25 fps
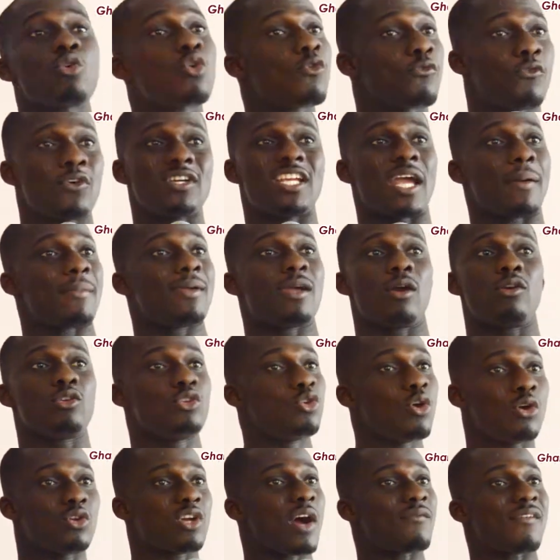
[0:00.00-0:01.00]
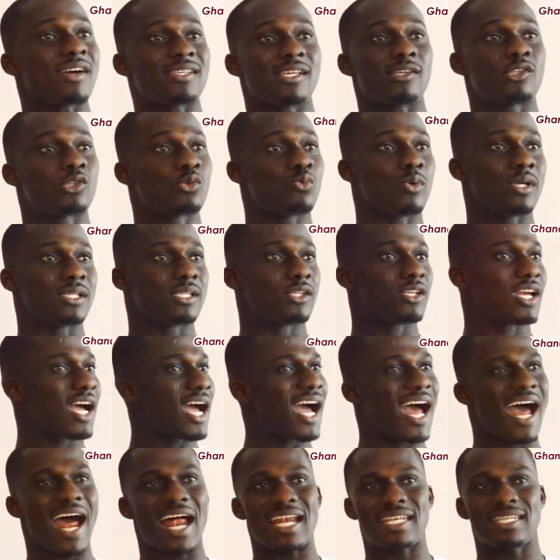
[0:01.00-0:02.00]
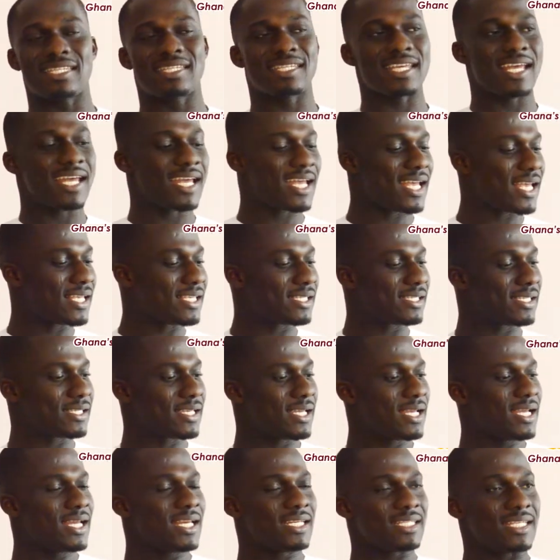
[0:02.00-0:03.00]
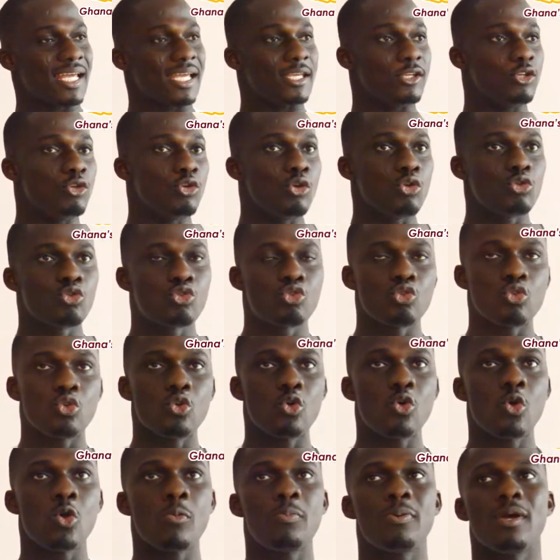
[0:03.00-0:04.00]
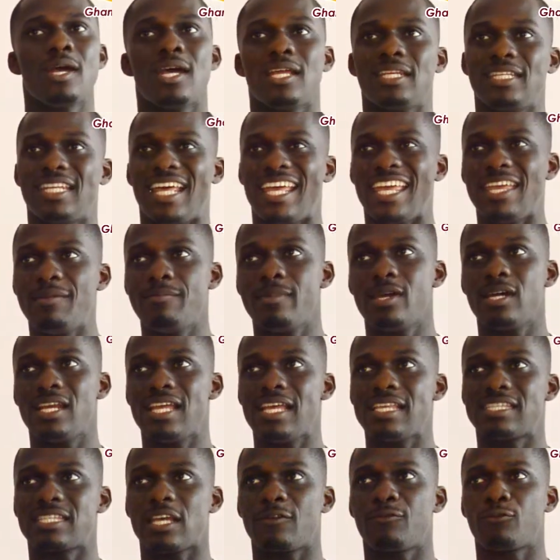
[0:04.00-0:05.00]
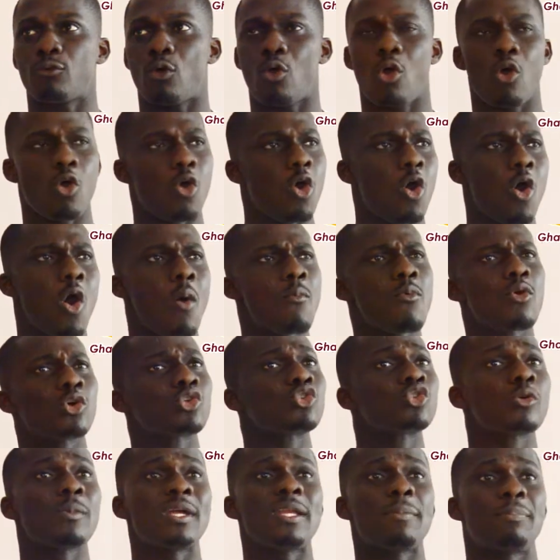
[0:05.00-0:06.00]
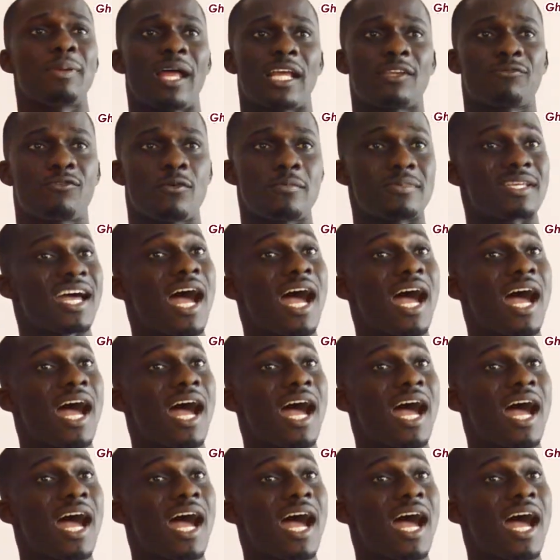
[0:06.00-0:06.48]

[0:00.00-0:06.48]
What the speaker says: Google for you have access to it. AdSense, the YouTube, the email itself for almost so many platforms.